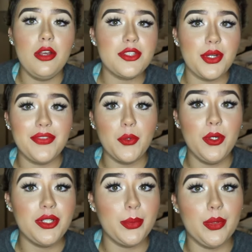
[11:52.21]
Also, if you're
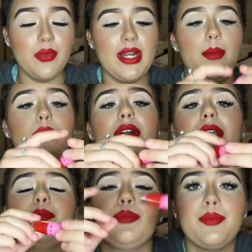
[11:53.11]
wondering what red I'm
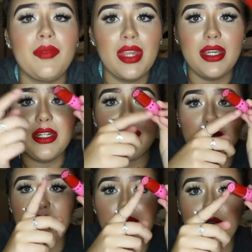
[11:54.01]
wearing, it is
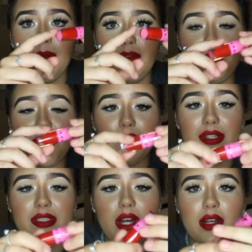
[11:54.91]
Red Rum from
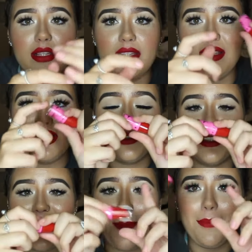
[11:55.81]
Jeffree Star. This is the little
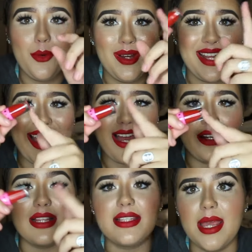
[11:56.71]
sample one I got.
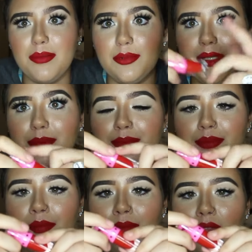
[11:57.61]
Not sample, but
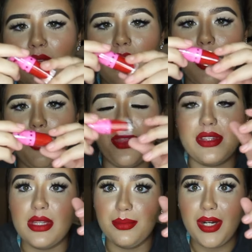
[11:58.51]
I bought
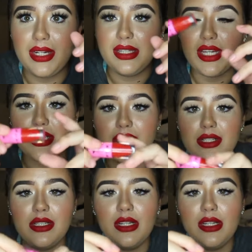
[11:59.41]
this in the Pride collection.